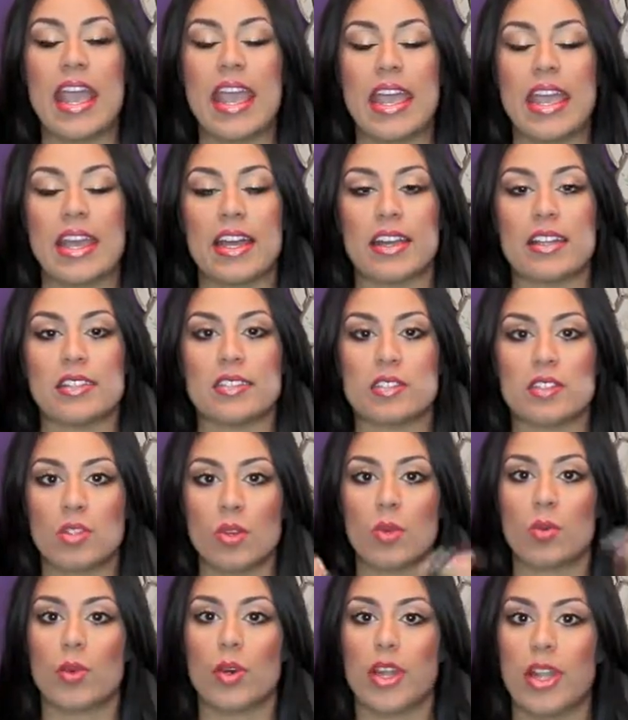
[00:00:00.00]
And
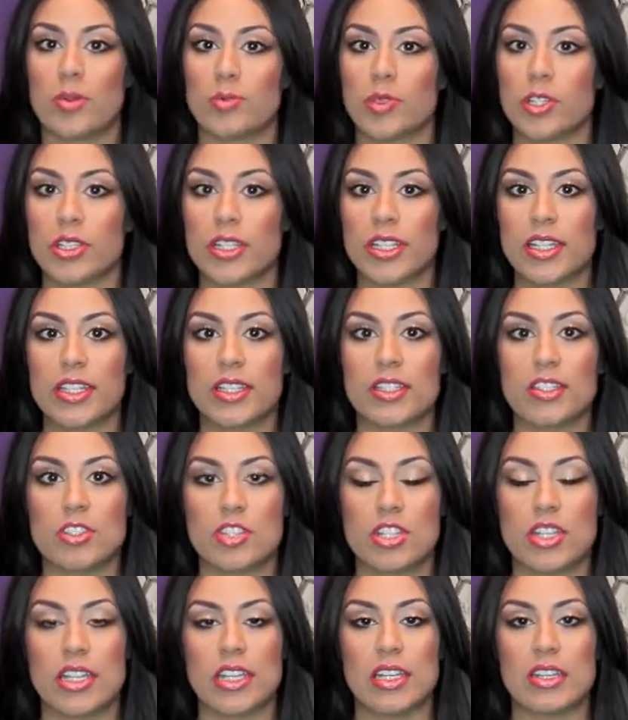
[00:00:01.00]
what I'm really going to
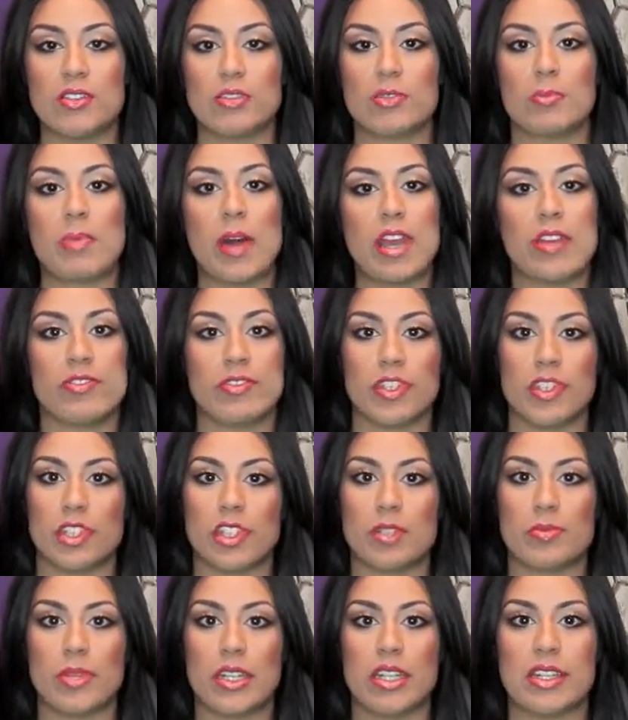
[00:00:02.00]
achieve by
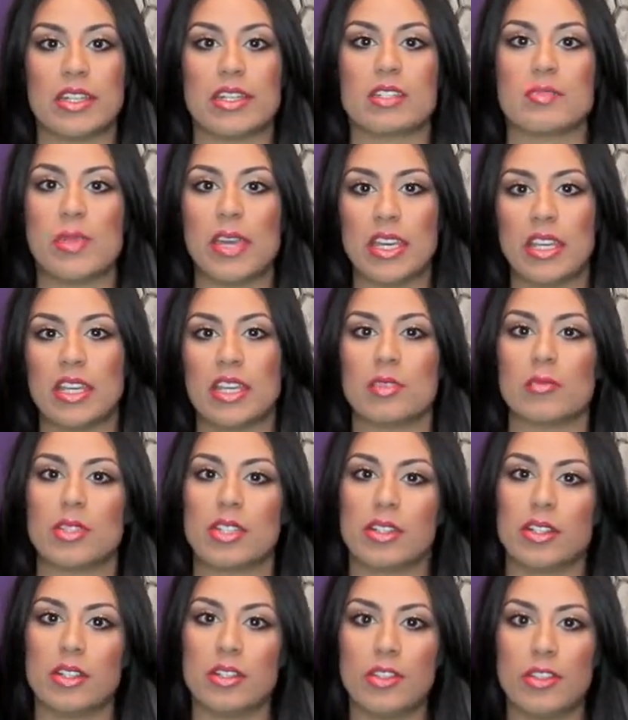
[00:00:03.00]
filling them in is making them
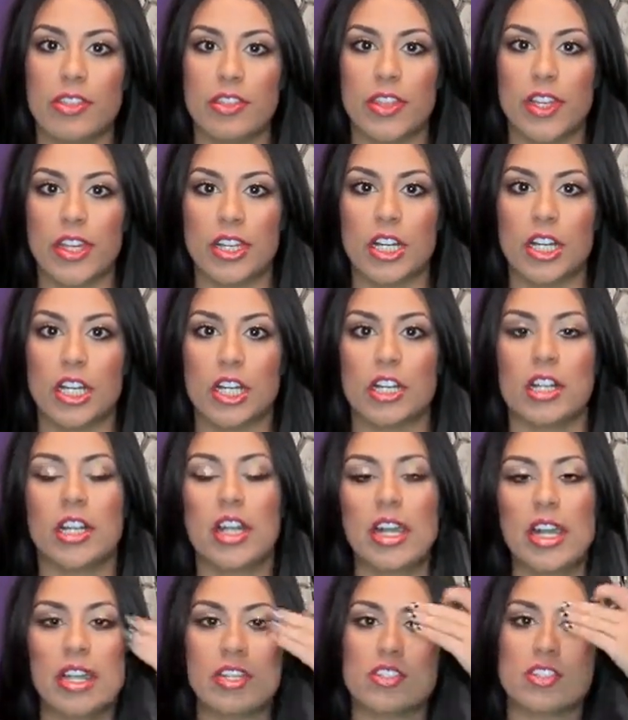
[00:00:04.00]
a little thicker
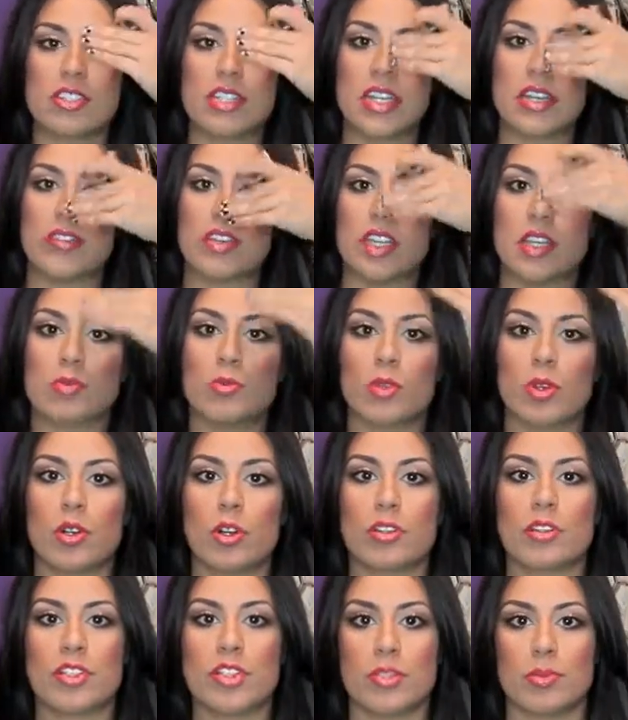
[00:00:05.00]
and just giving a
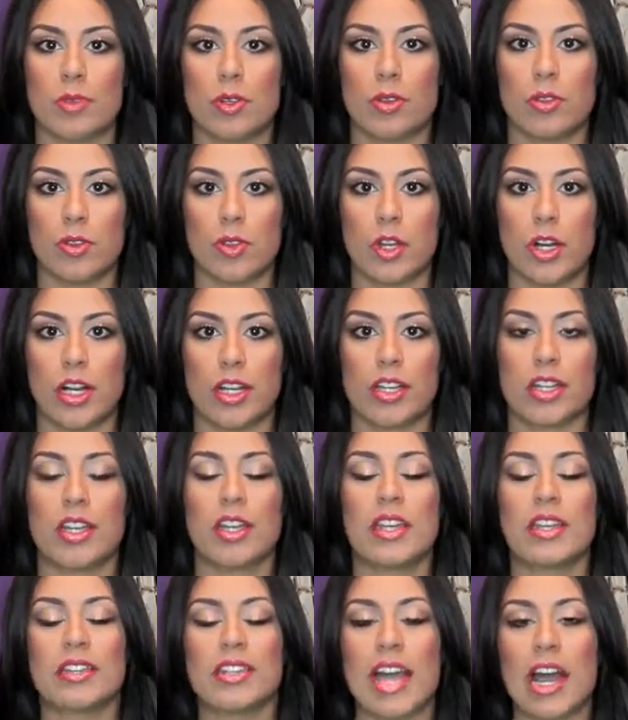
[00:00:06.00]
more smooth look.
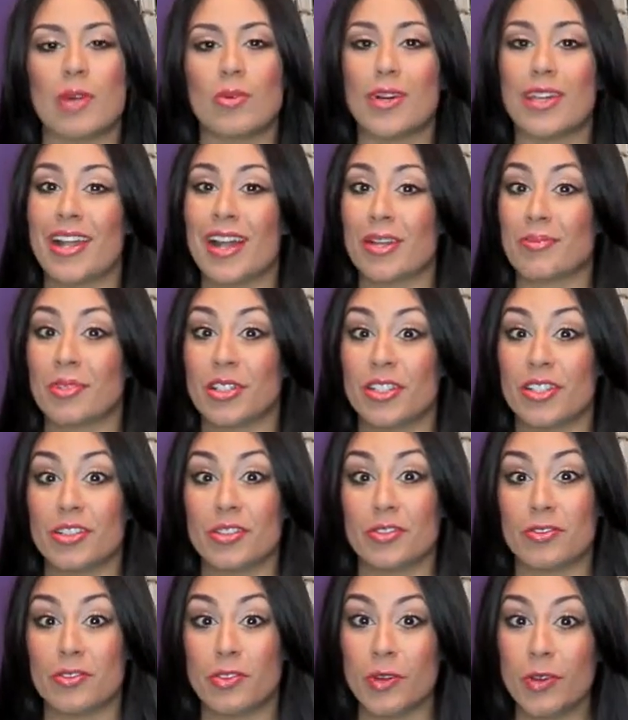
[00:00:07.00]
Now what I'm going
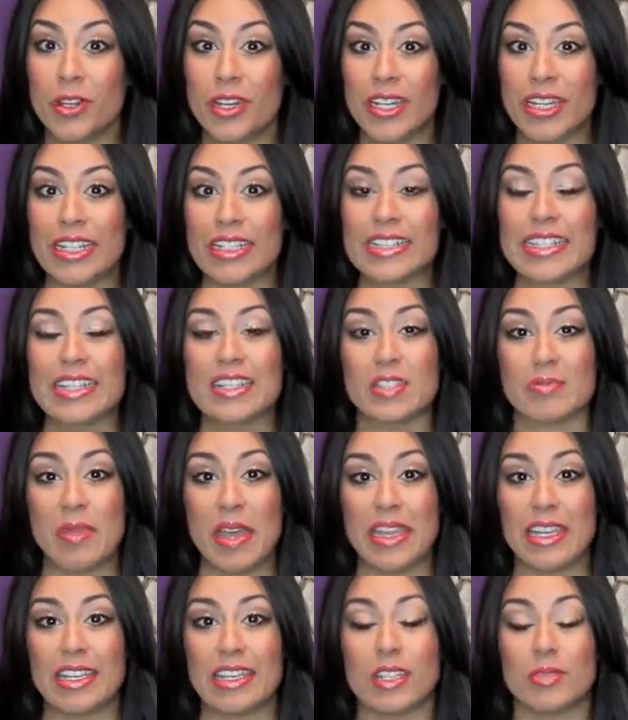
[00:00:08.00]
to avoid is
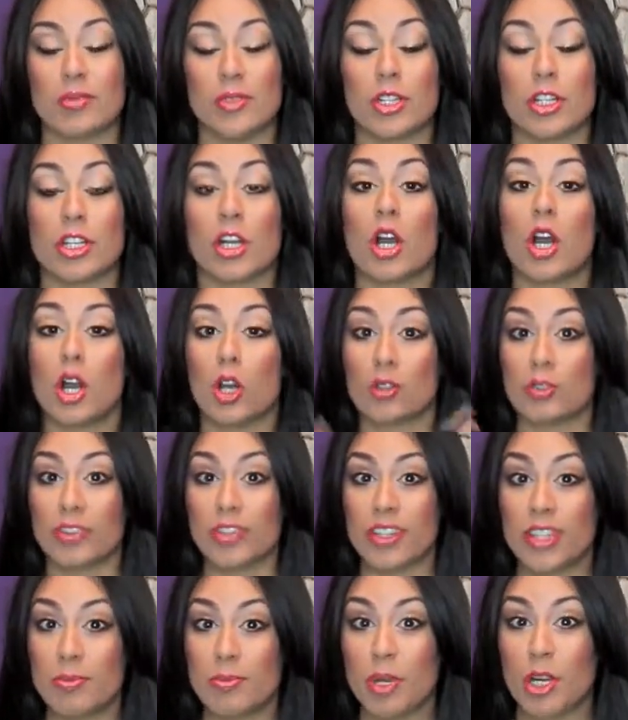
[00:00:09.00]
making them look
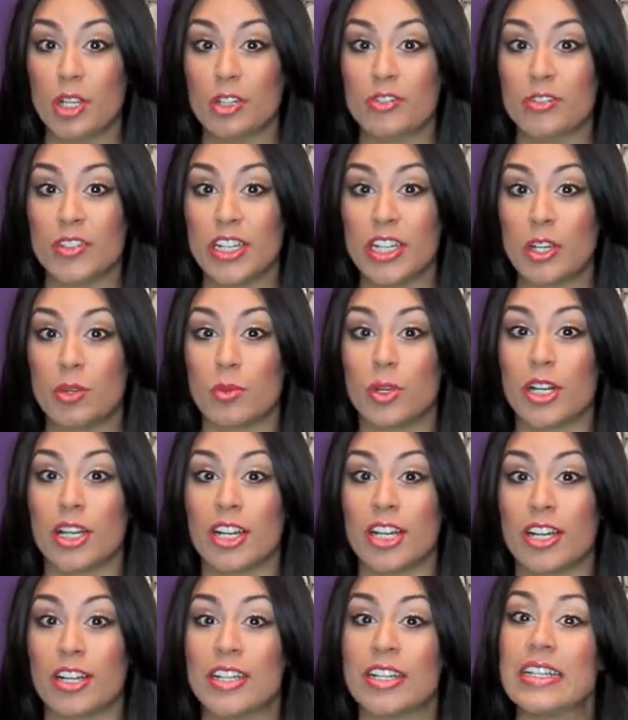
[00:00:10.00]
overly perfect
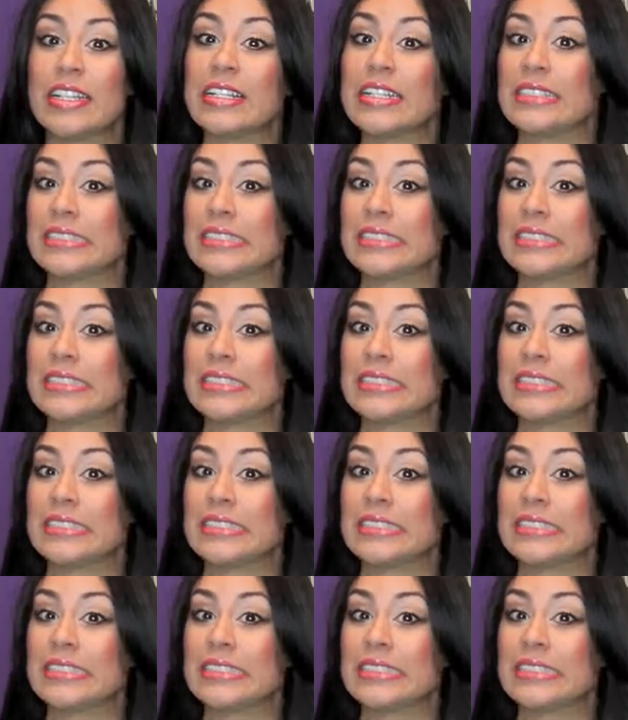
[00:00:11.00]
where